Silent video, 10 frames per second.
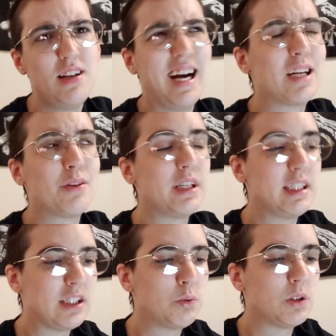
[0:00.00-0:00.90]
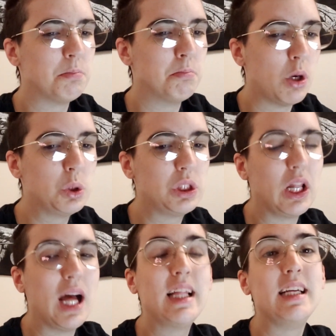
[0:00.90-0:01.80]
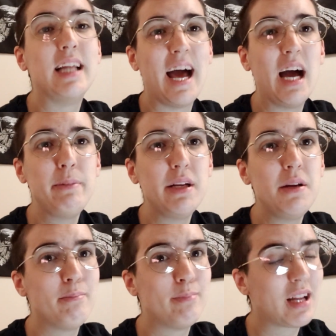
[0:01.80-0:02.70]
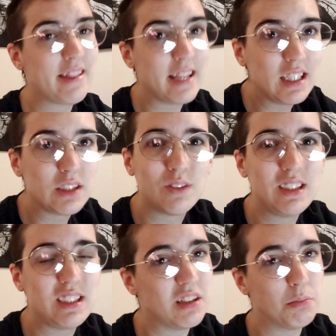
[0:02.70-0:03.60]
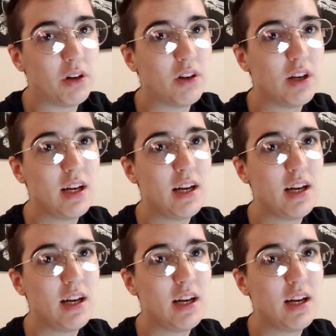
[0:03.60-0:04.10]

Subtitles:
I don't think that's what's most likely to happen, but I think it's reasonable.